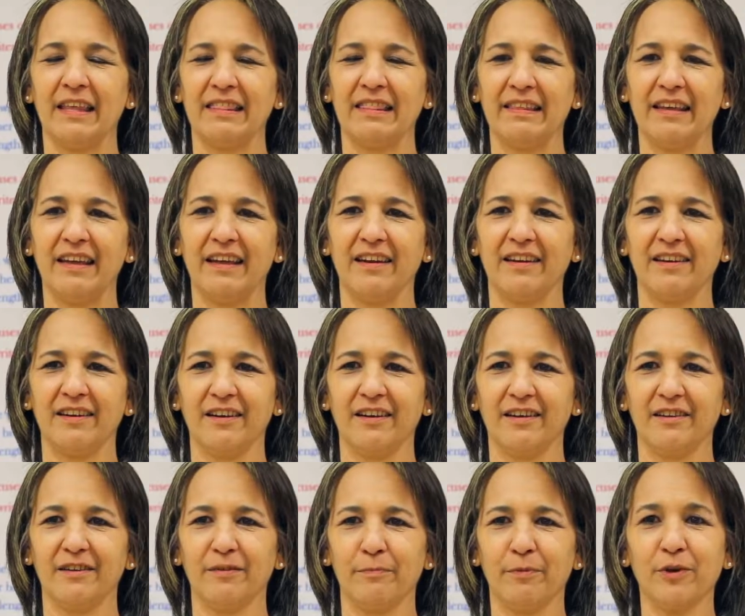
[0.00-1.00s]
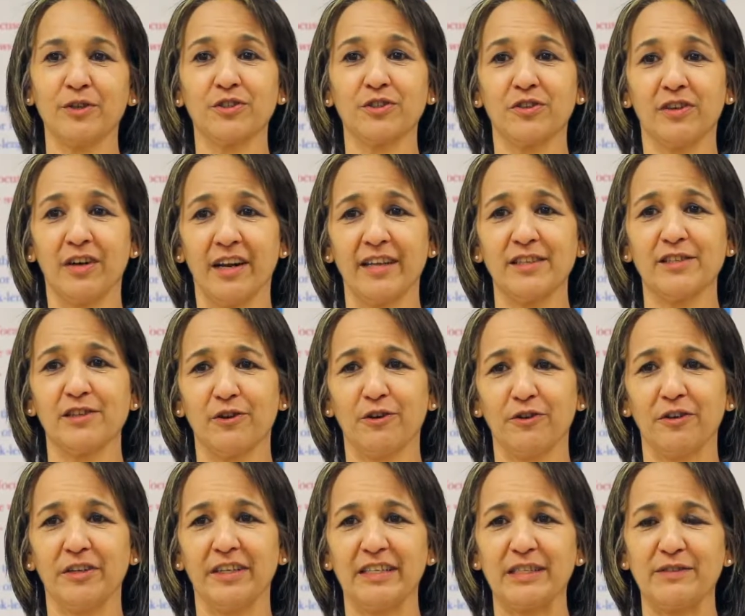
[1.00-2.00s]
then uh, personalized
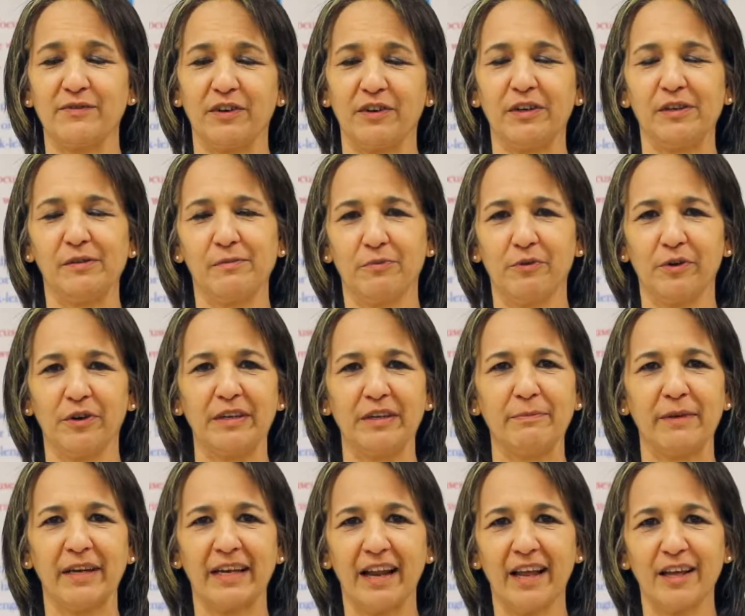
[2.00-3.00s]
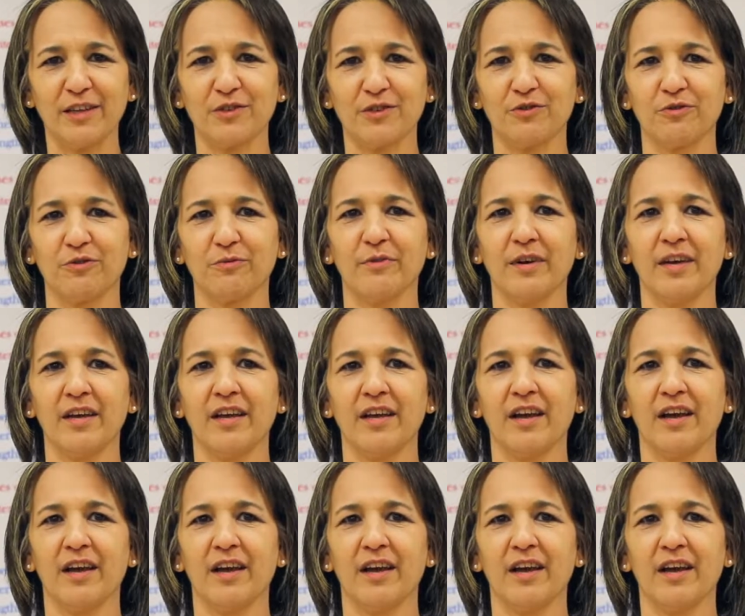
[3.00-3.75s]
learning is very important in my classroom.